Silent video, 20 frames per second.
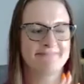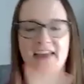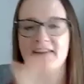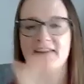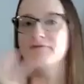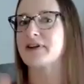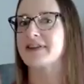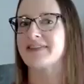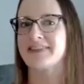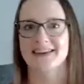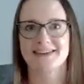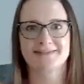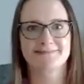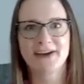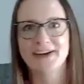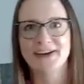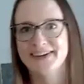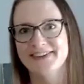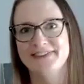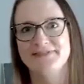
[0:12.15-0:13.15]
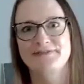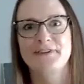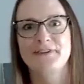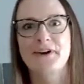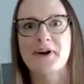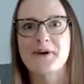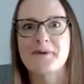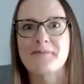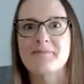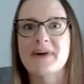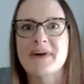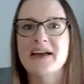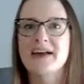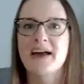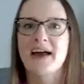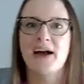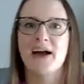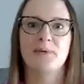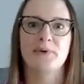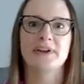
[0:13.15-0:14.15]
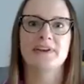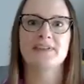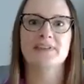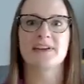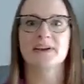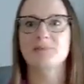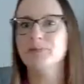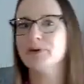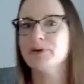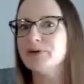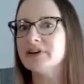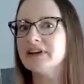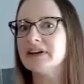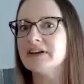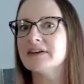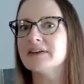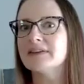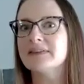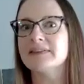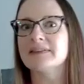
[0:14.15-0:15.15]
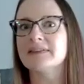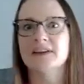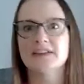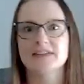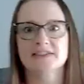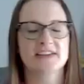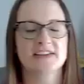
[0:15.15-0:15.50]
everything from how we design buildings